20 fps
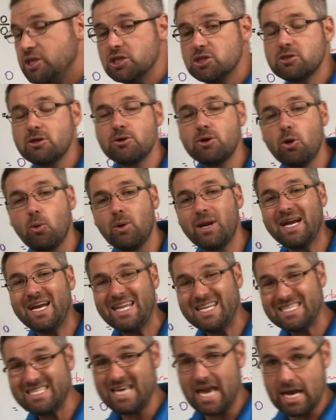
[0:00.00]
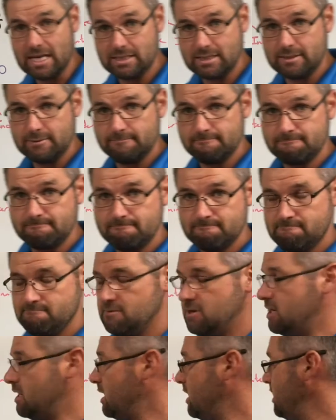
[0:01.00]
just don't know what it is yet.
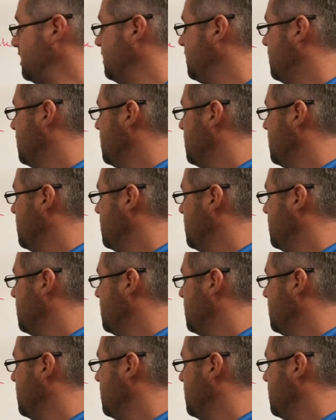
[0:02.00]
Okay?